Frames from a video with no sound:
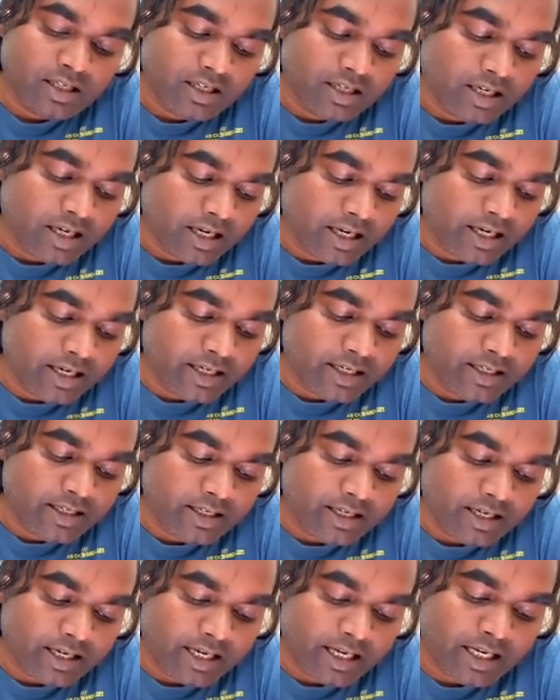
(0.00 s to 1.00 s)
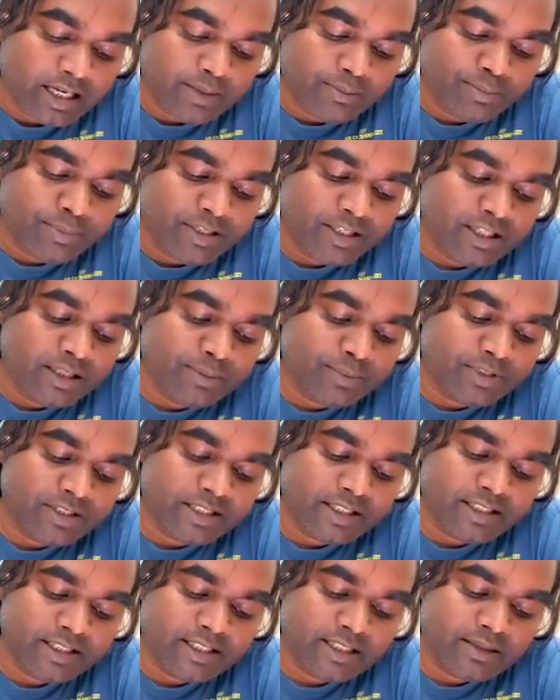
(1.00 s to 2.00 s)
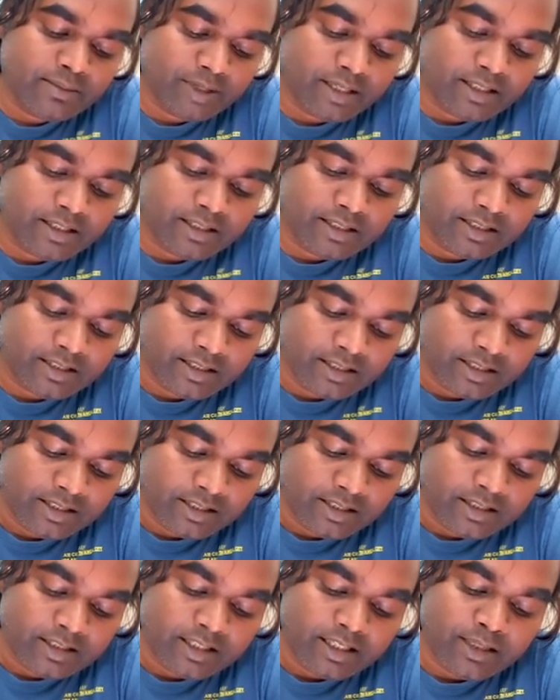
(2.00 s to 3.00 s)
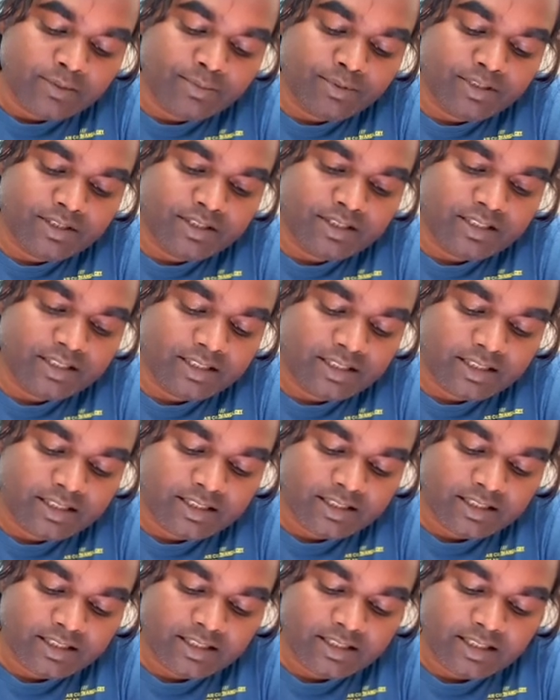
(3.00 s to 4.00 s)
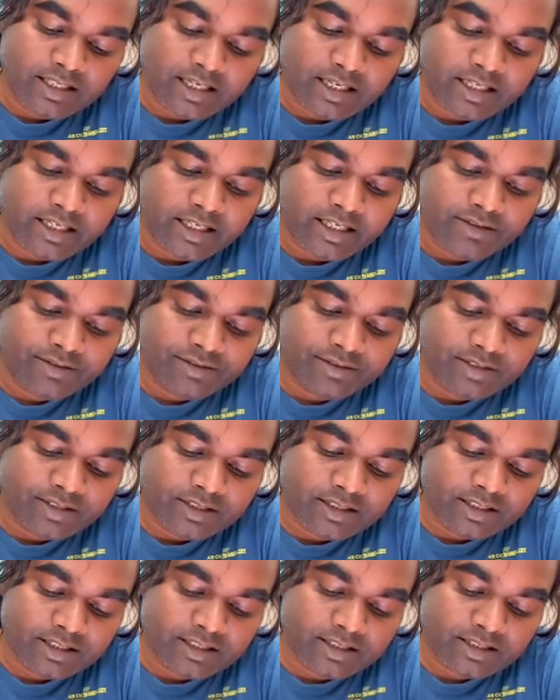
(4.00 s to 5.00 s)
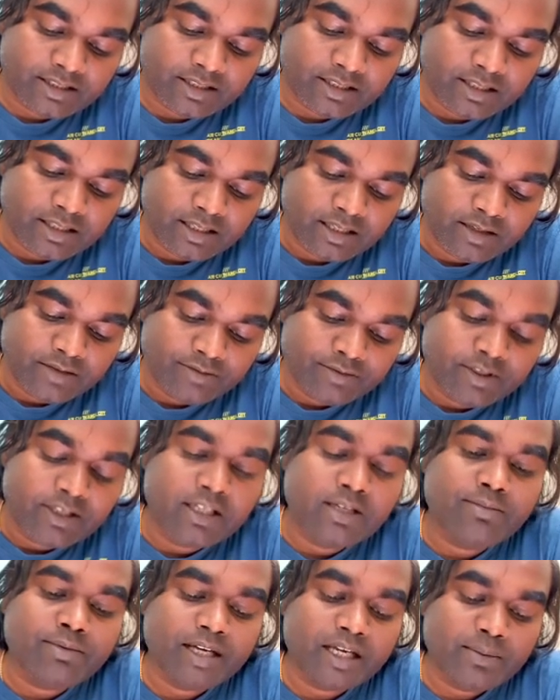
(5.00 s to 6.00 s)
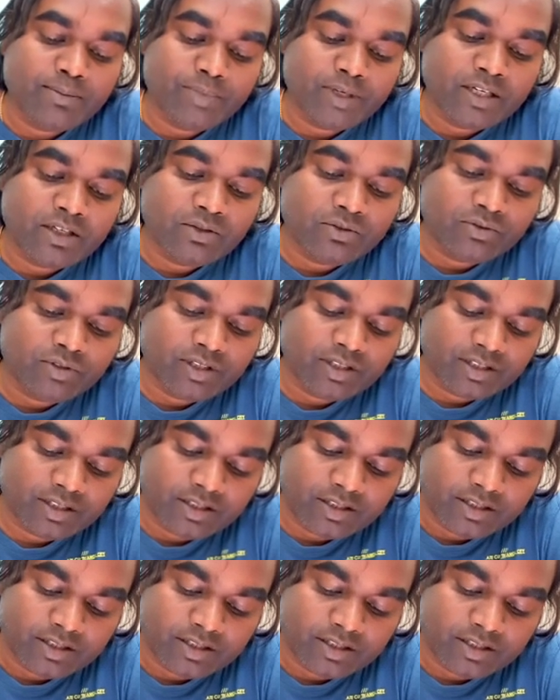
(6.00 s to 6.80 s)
and have been represented by a, b, c, d, e and f in this figure 5.1.